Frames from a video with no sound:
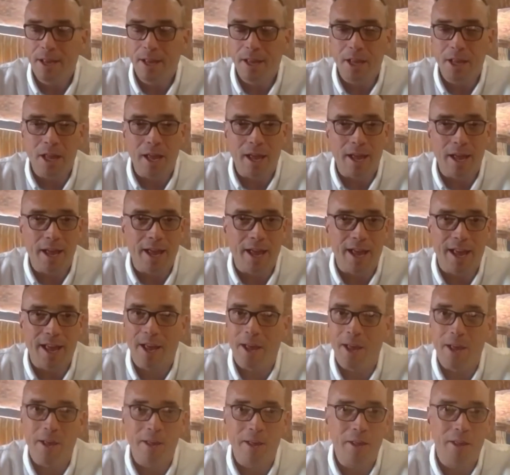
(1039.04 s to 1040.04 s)

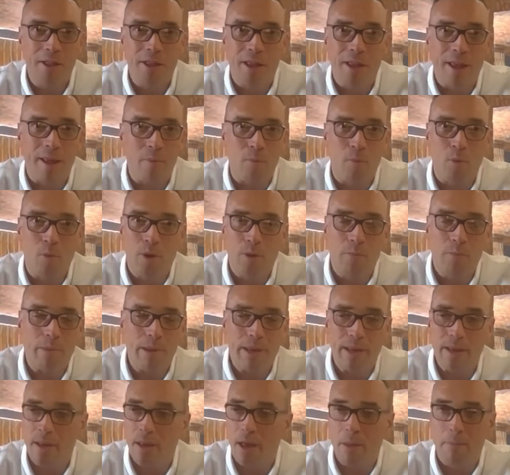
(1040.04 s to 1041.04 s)
uh, it will
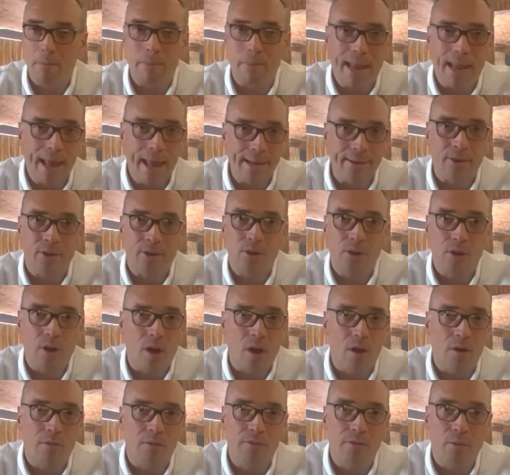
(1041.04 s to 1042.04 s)
be a blend
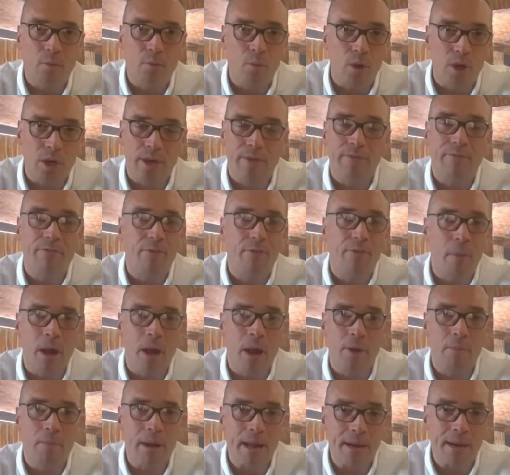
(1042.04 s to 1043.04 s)
of working from
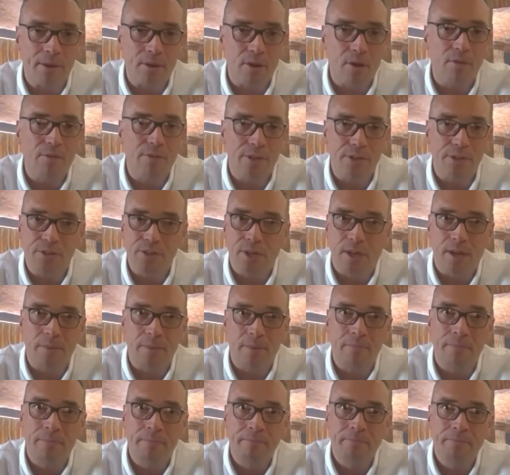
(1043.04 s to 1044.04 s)
home and office
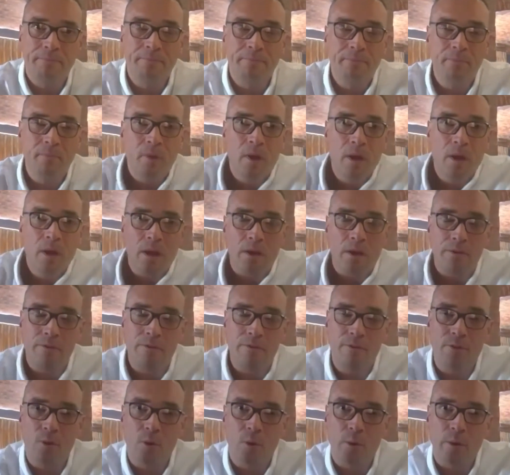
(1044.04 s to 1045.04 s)
time going
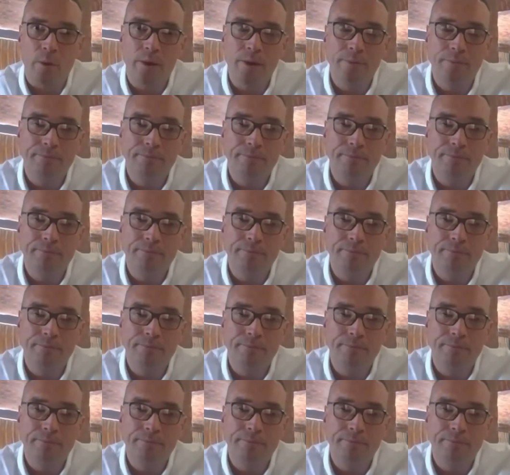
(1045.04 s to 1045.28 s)
forward.